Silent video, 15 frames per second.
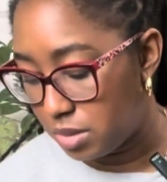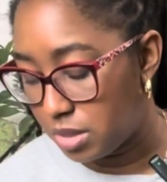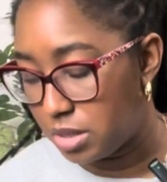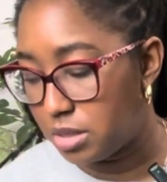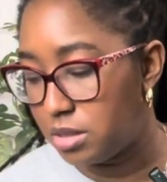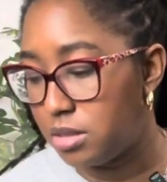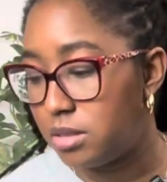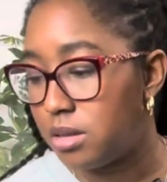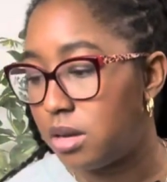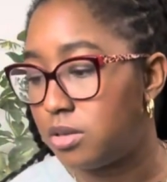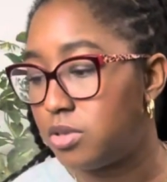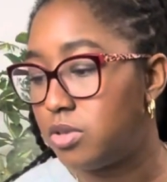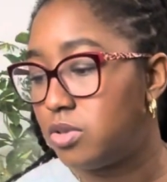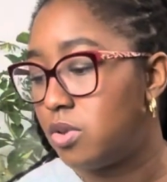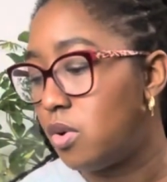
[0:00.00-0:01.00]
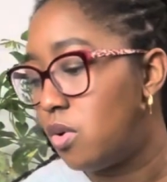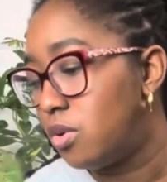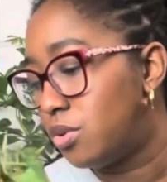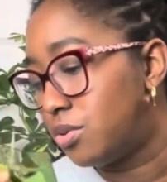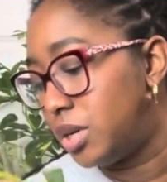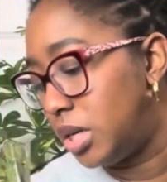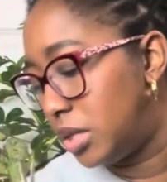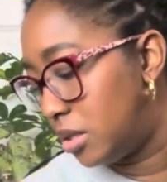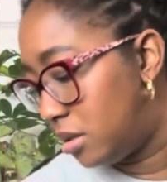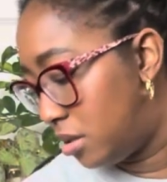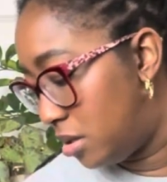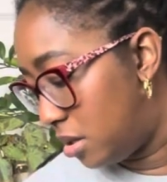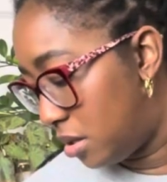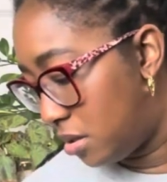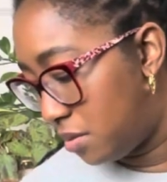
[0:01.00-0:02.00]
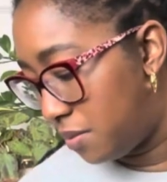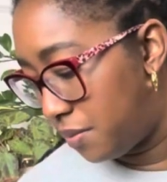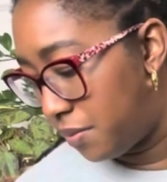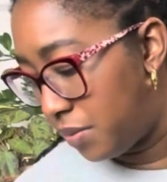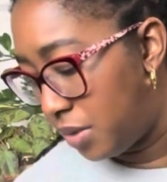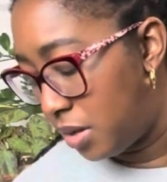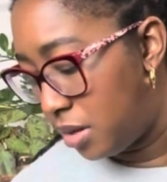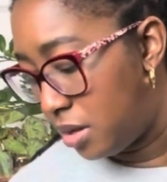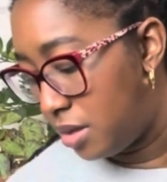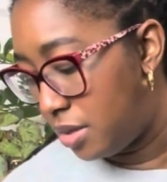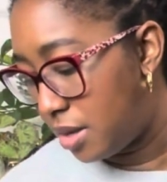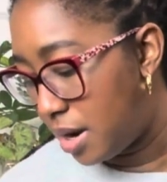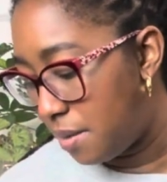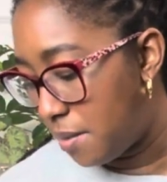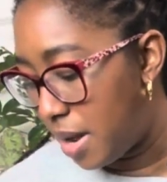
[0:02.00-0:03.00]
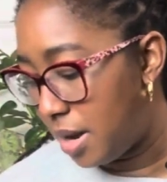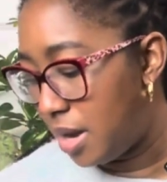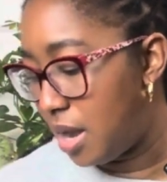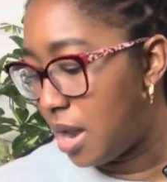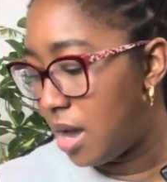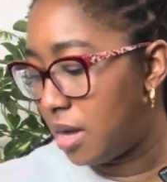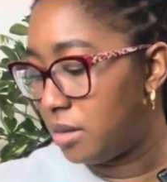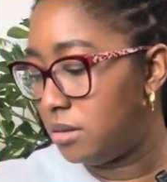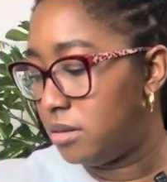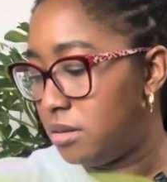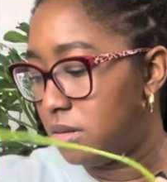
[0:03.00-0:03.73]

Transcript: Because these are so green still that I might not